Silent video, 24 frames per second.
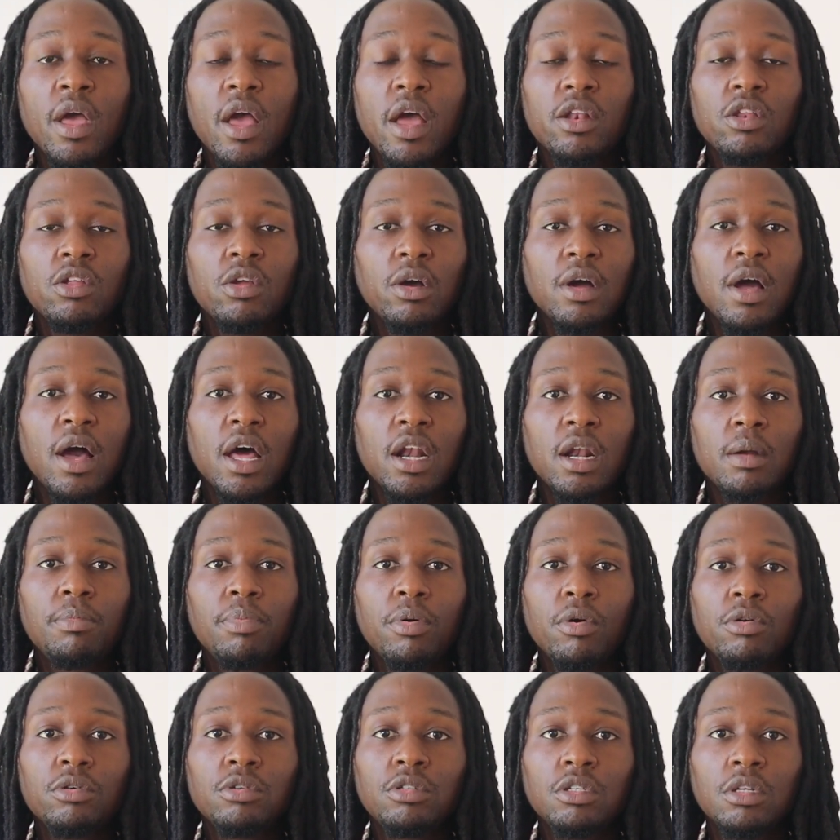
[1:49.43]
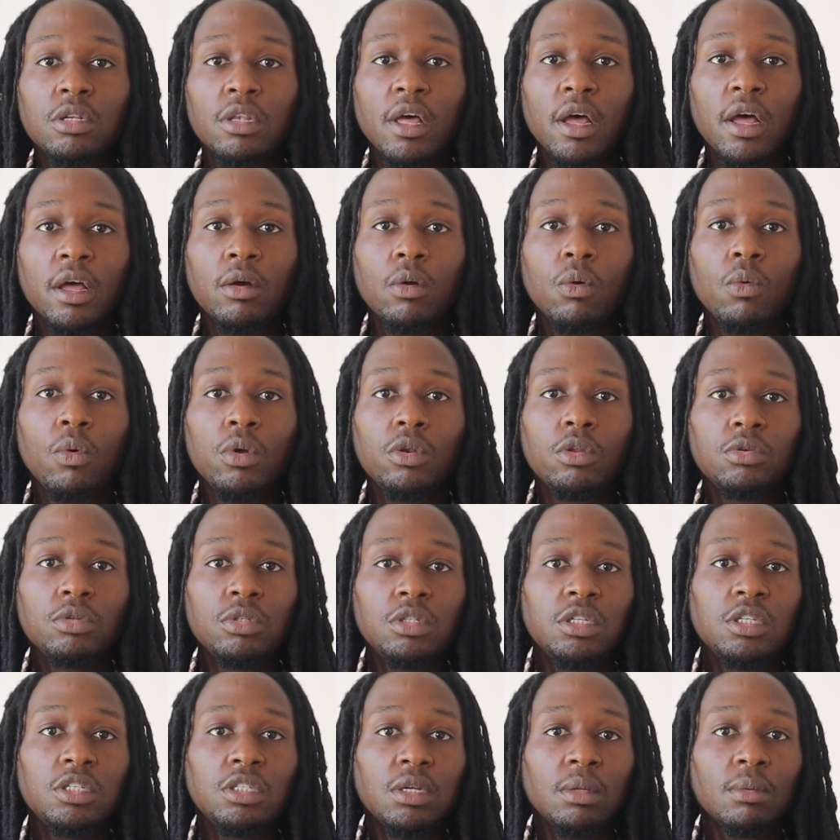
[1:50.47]
And you're kind of person like when you
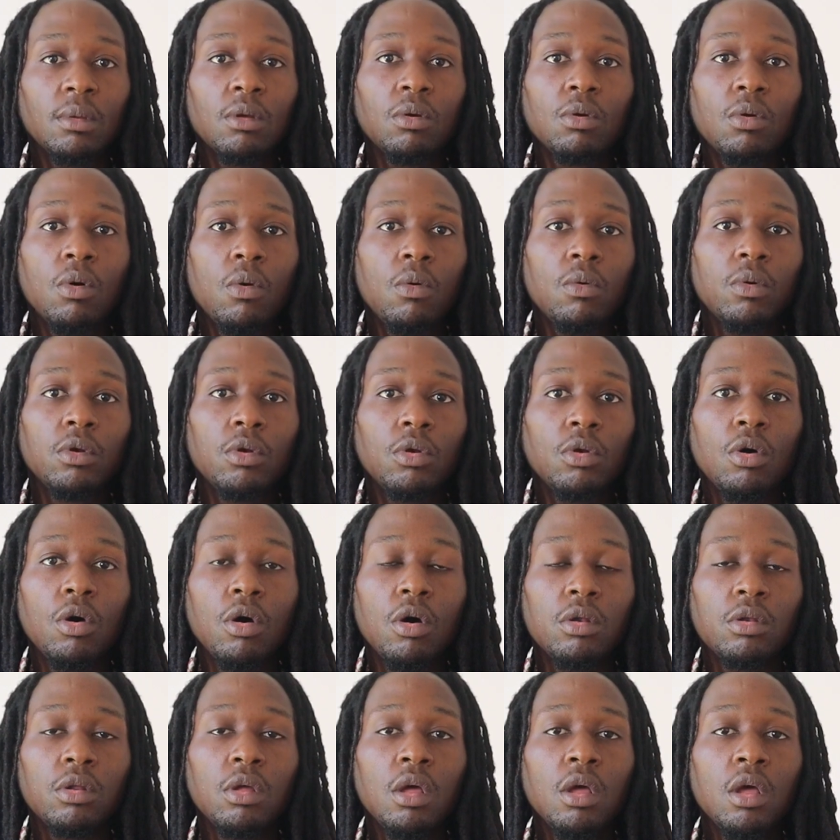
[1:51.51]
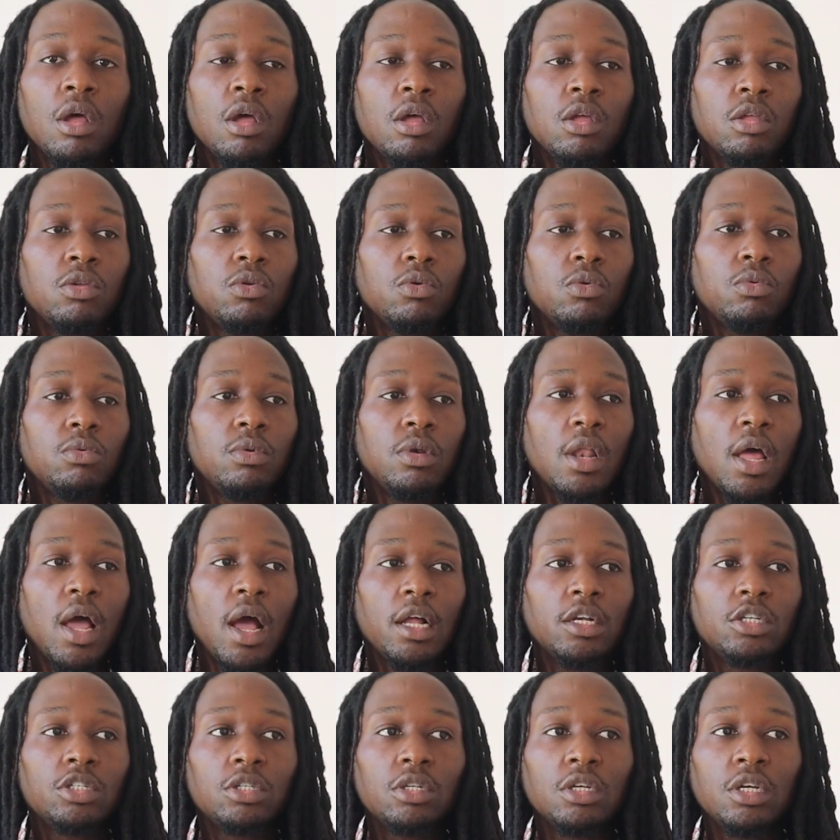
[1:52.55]
see something going on, you
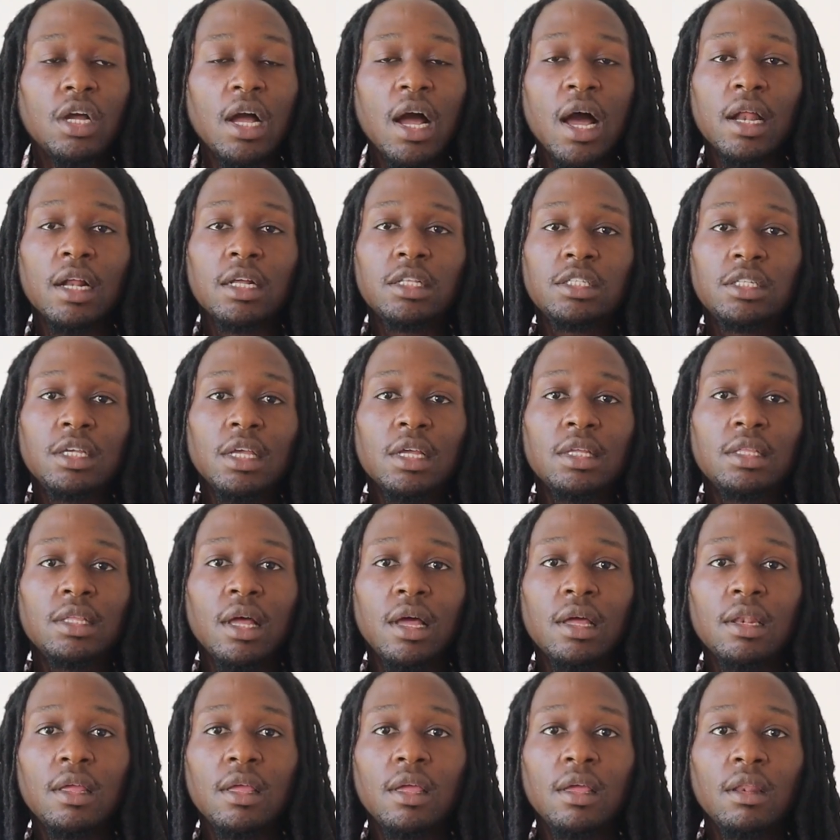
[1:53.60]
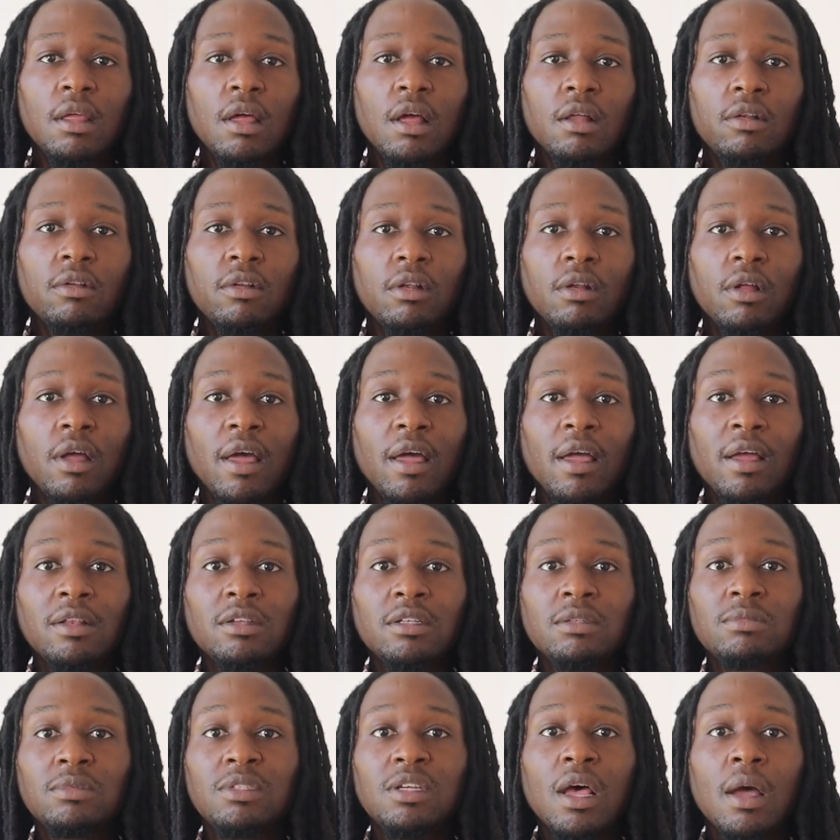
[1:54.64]
naturally kind of take that in and gain
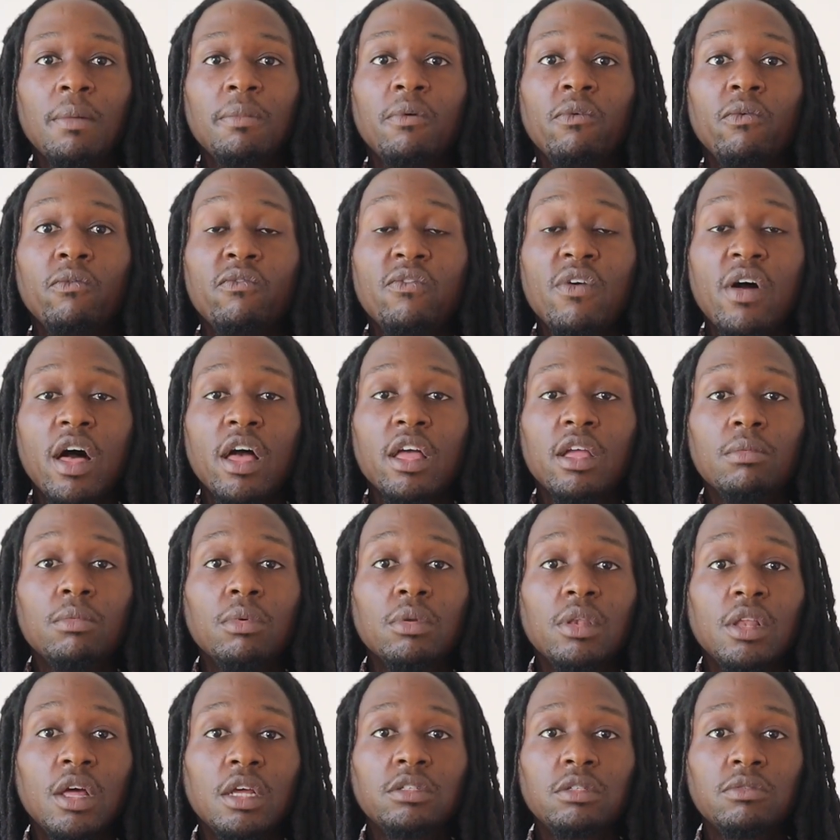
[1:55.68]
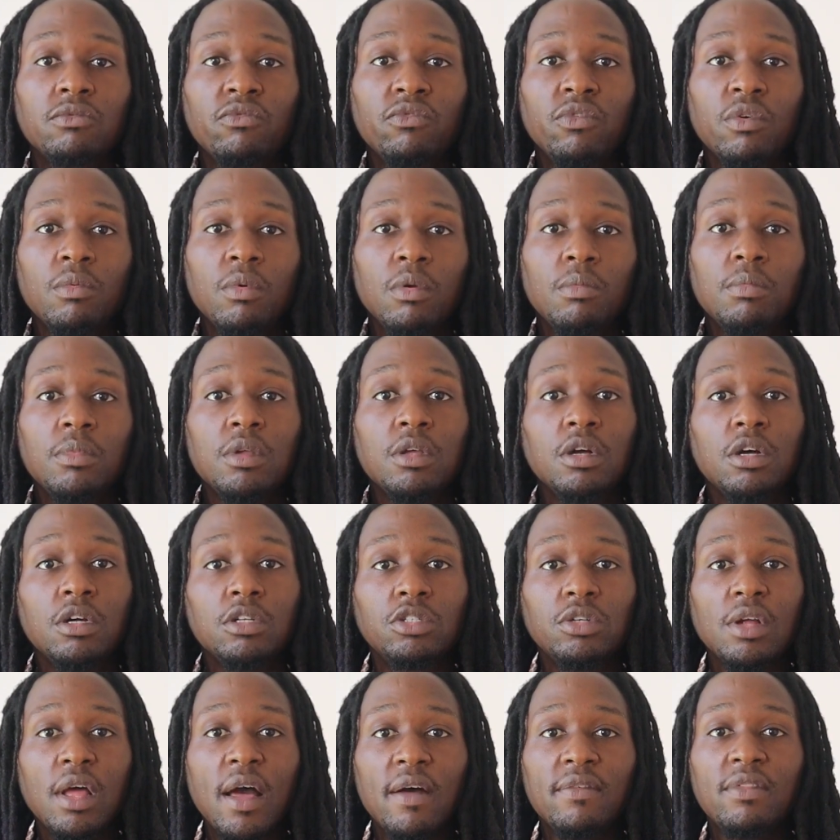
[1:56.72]
some type of valuable lesson from it
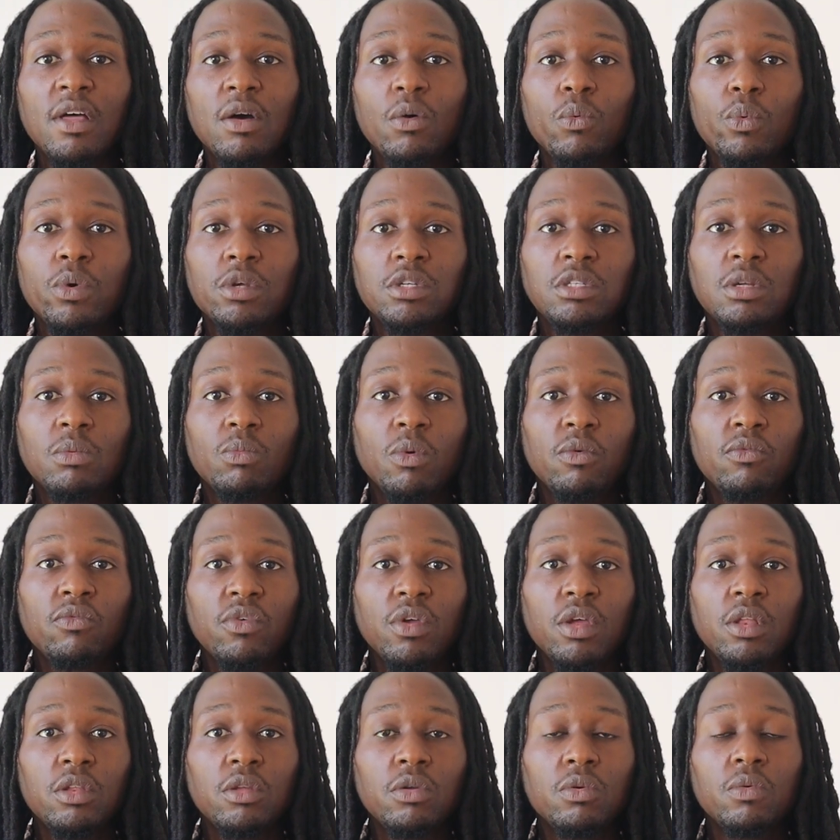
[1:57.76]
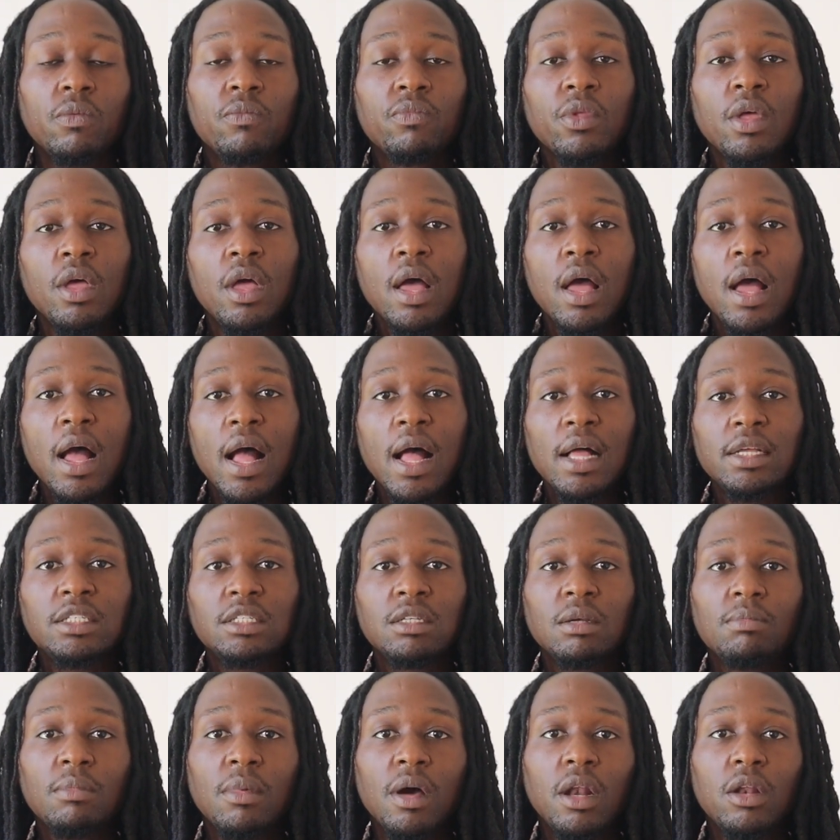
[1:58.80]
because you have that wisdom within you as
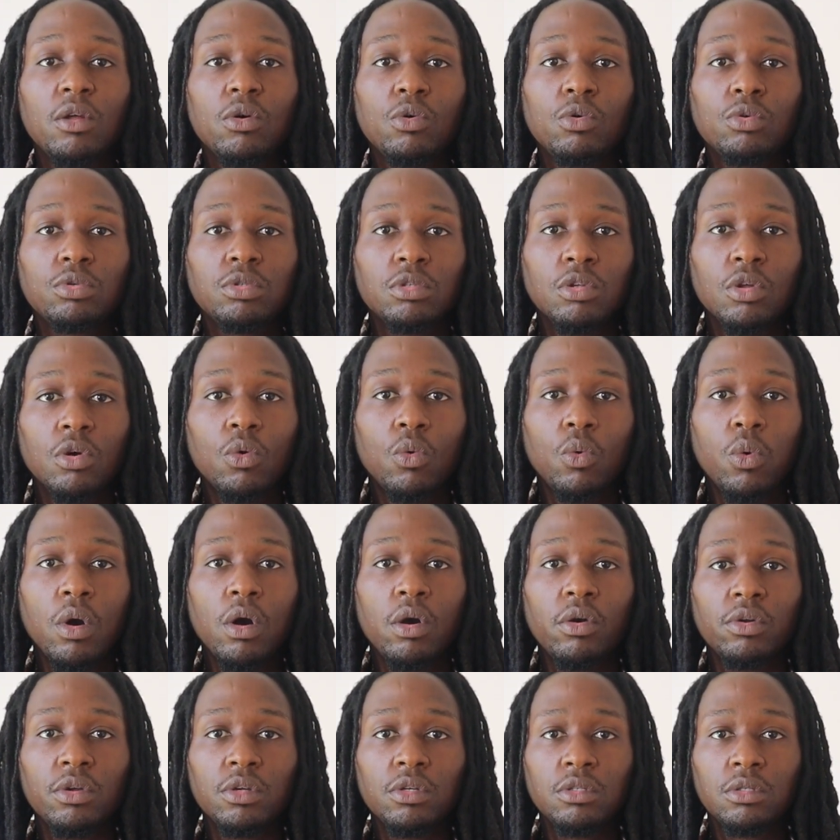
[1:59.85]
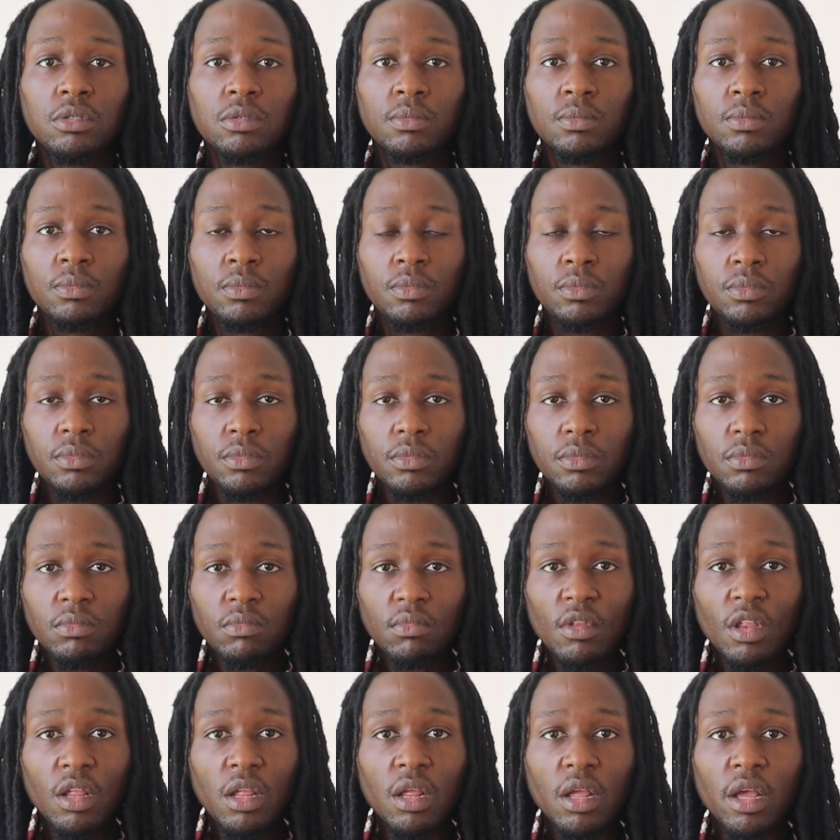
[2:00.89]
somebody who's an Aquarius.
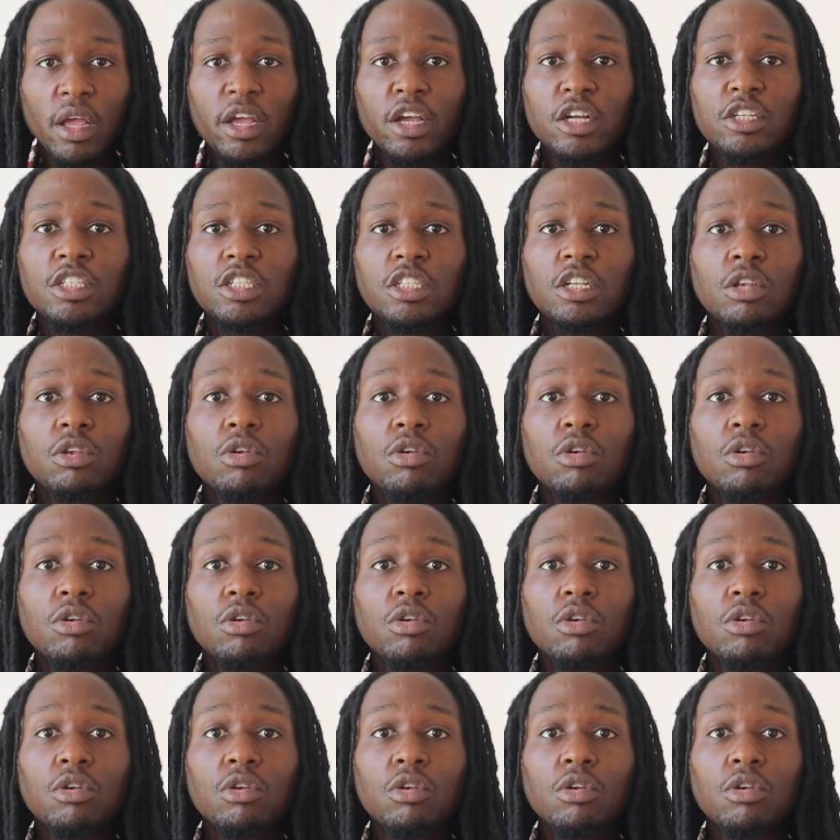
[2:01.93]
And you just